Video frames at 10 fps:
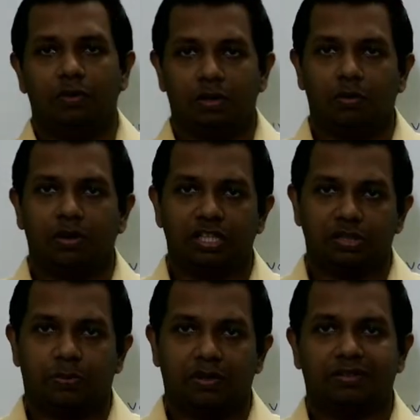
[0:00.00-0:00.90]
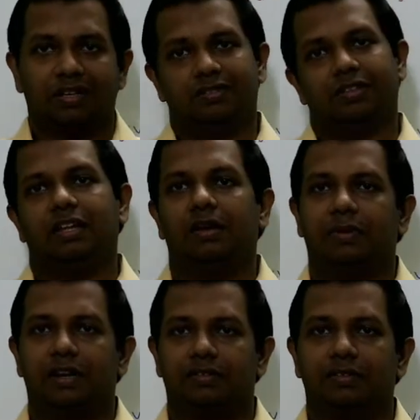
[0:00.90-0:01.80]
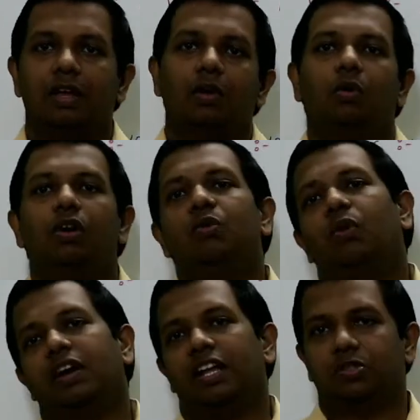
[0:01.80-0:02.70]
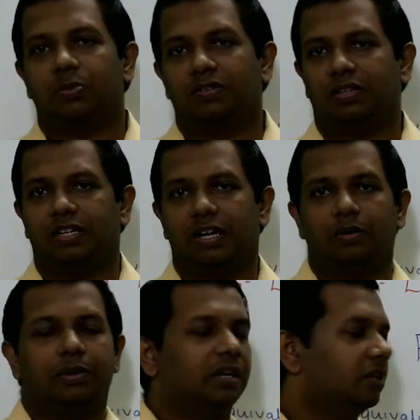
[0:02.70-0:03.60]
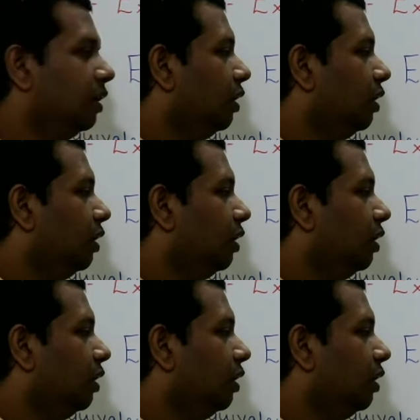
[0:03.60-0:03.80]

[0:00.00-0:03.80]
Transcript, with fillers: We know H plus and Cl minus. Only one H plus it can donate.